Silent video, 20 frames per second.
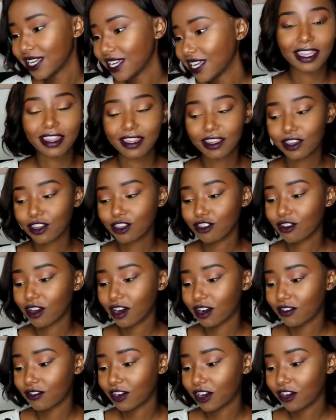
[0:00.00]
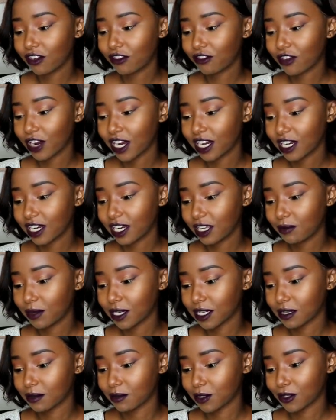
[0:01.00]
I think you are very friendly,
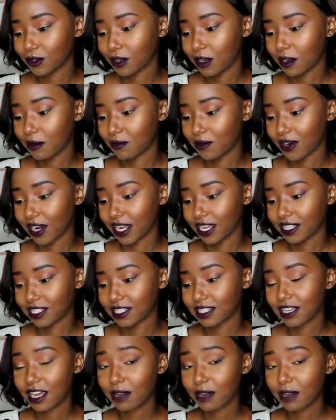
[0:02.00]
but I'm sure I'm right.